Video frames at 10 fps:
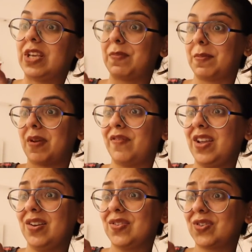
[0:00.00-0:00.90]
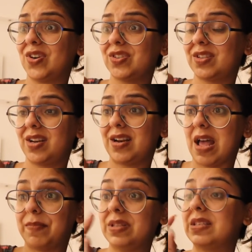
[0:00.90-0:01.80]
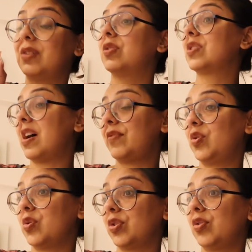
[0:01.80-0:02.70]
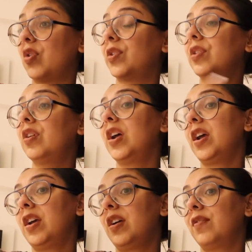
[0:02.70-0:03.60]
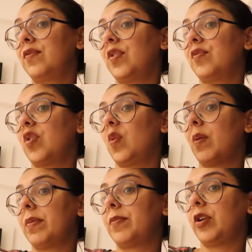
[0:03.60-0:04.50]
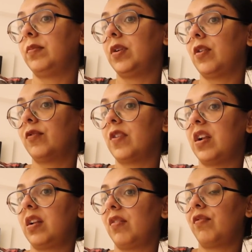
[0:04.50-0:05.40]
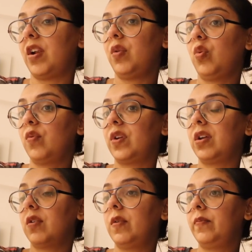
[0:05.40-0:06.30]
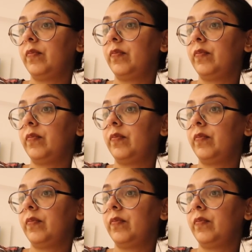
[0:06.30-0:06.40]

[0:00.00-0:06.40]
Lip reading: Keeping my fingers crossed that it happens. I also have to go to the doctor for a follow-up appointment of our little friend over here.